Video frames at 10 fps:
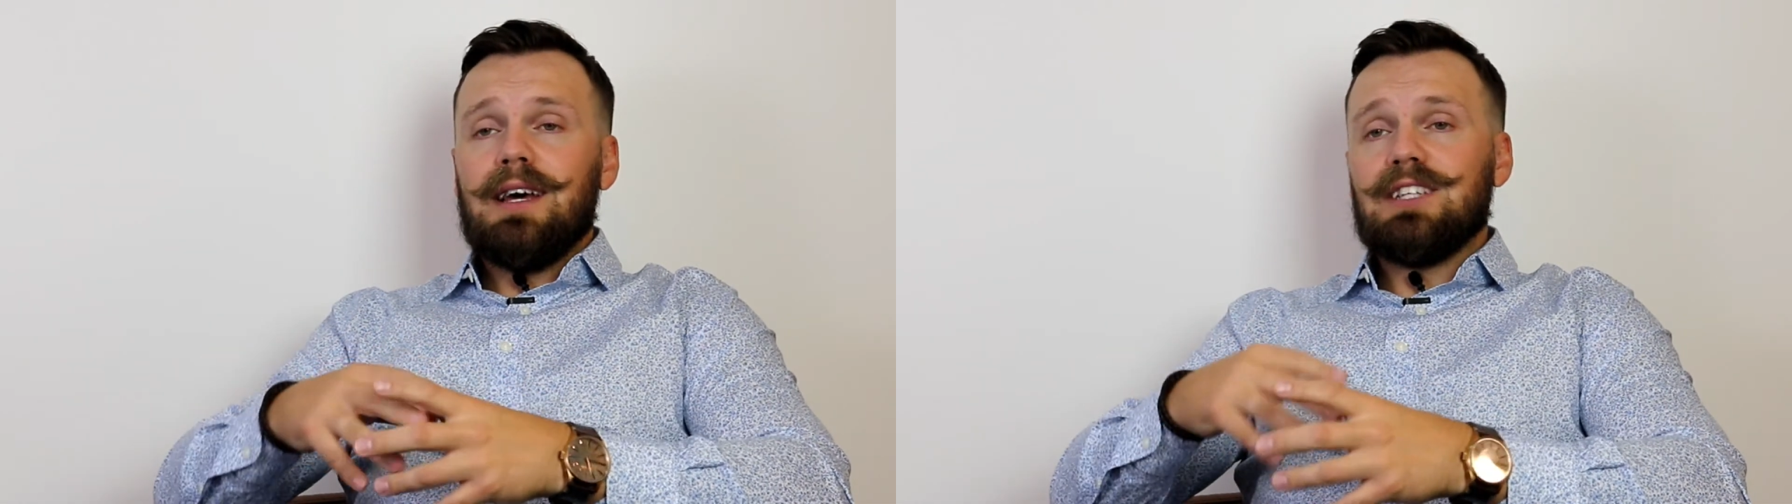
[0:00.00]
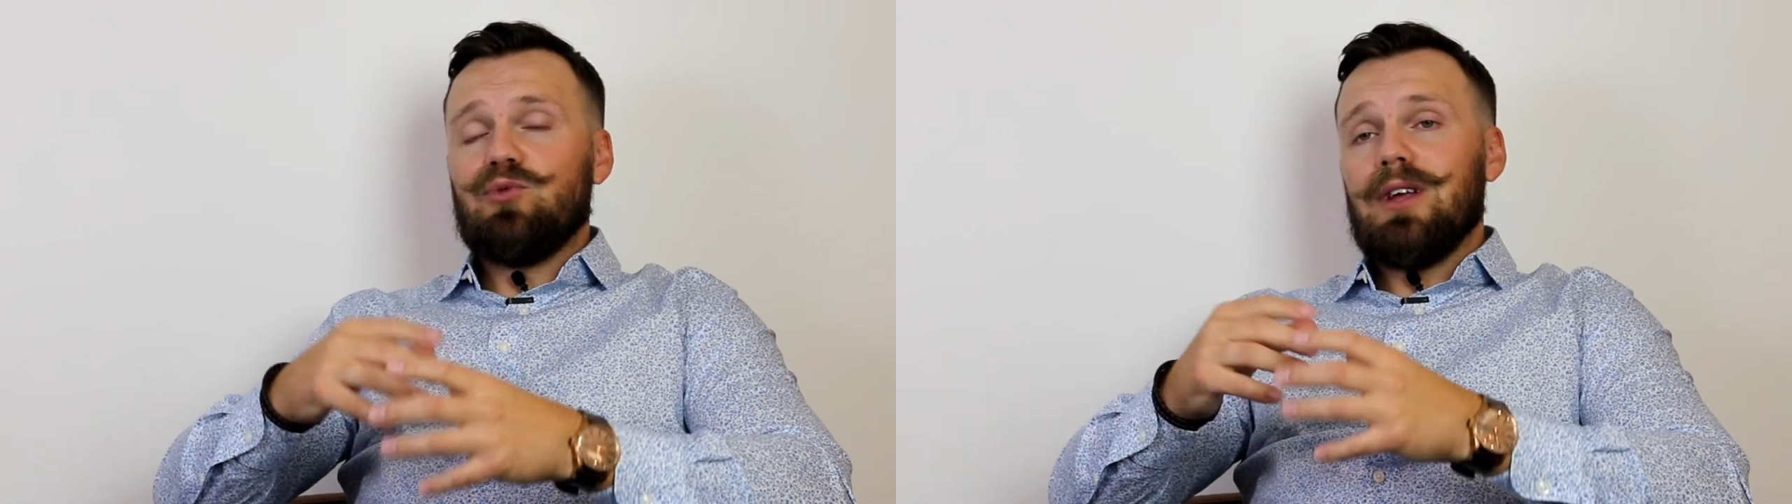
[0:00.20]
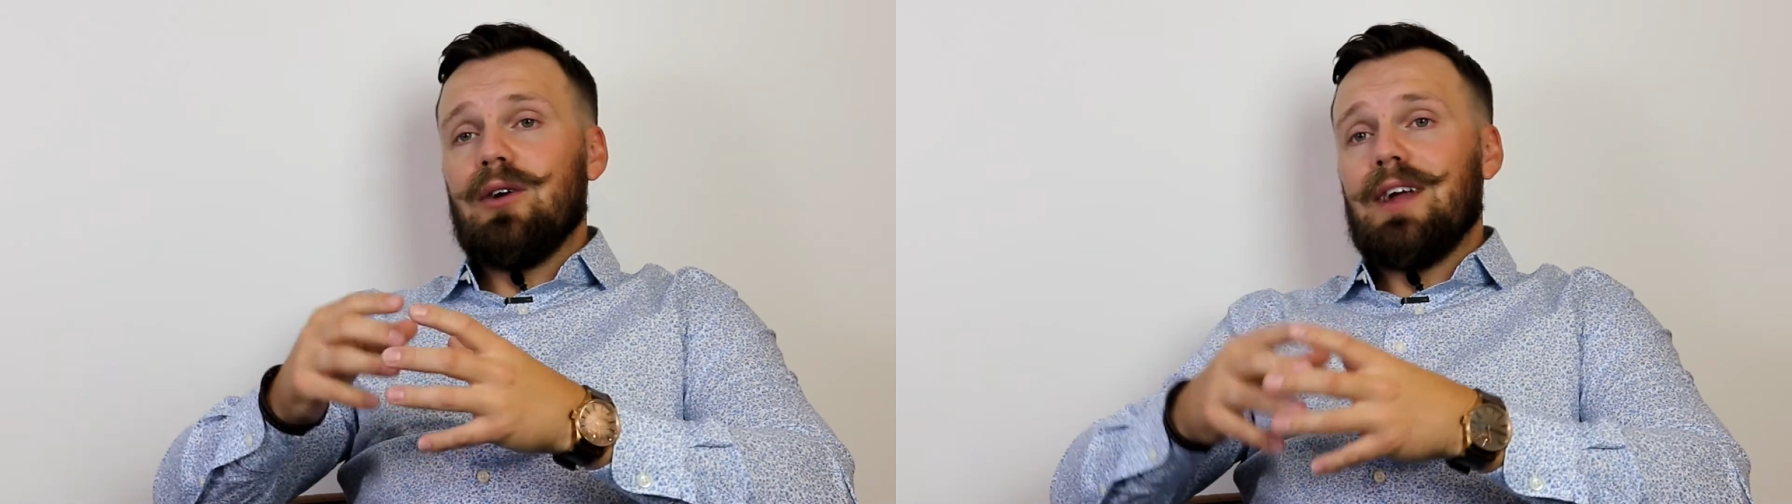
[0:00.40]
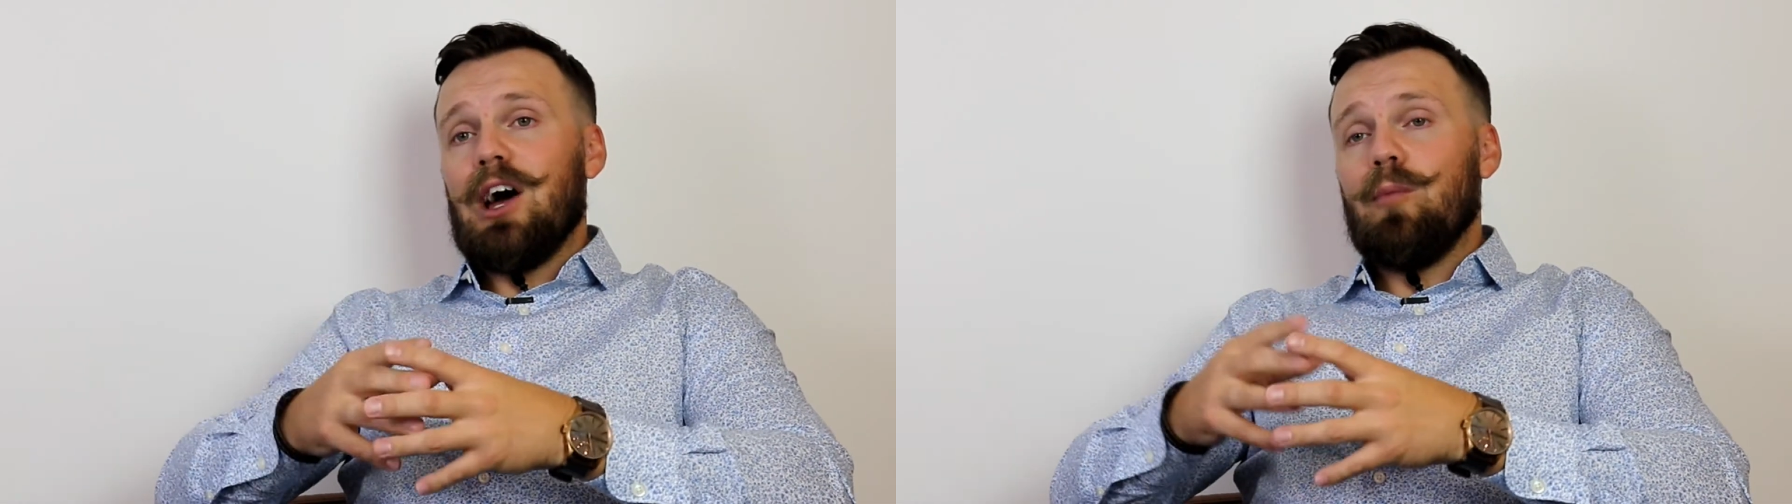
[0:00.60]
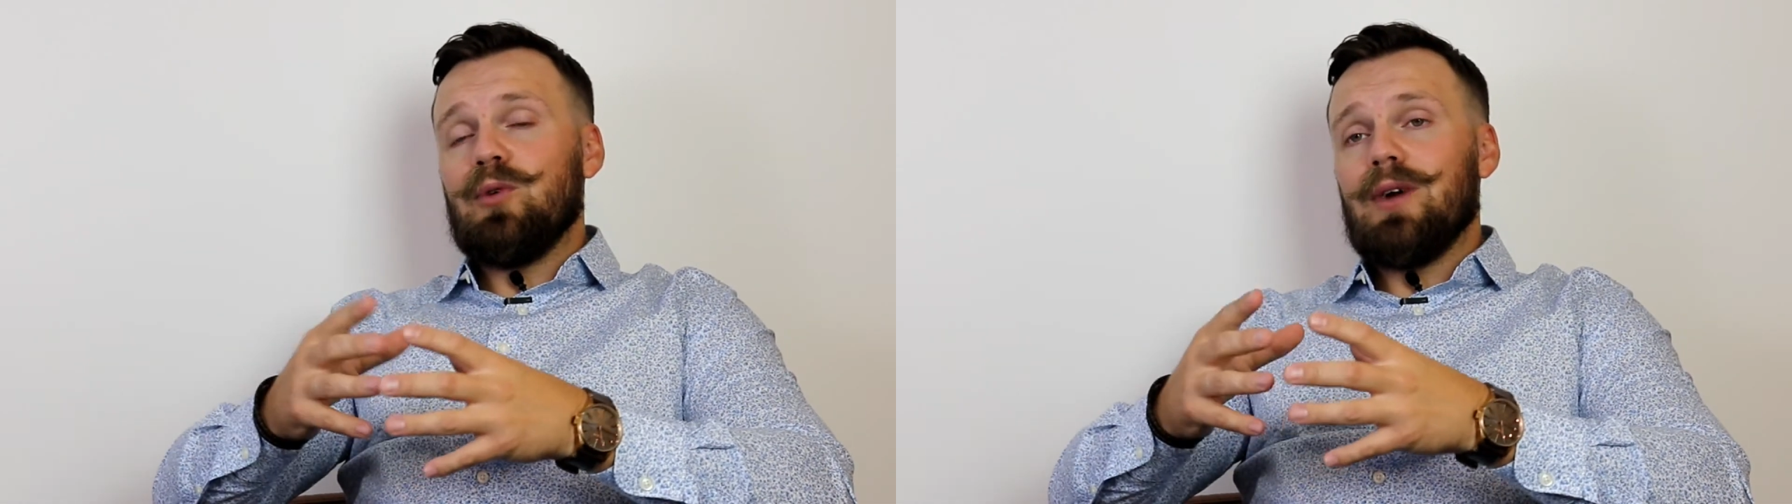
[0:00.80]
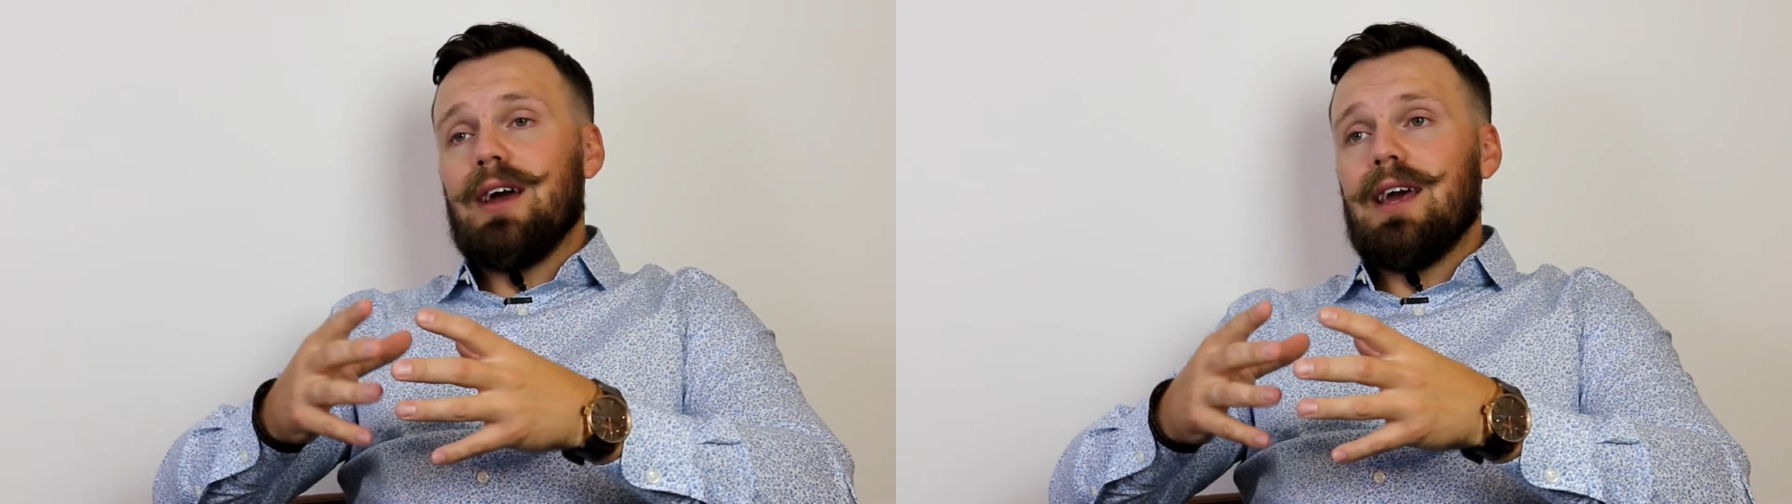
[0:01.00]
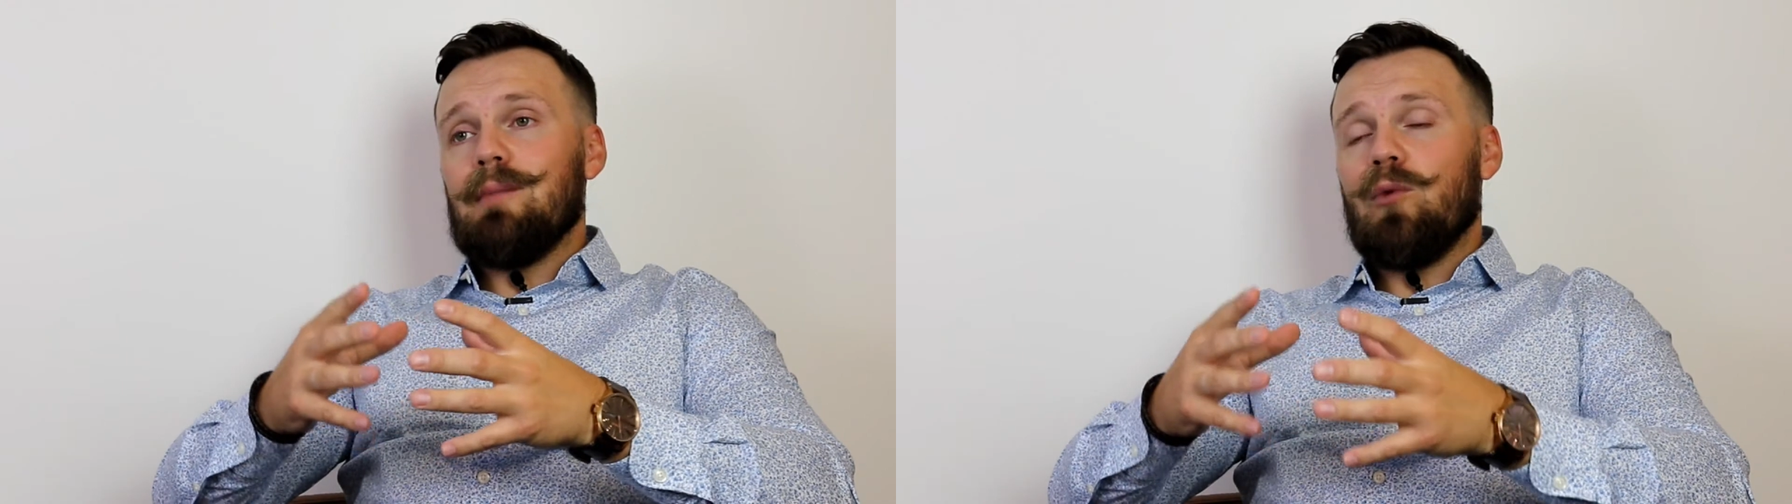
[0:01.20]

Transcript: is really going to help you get a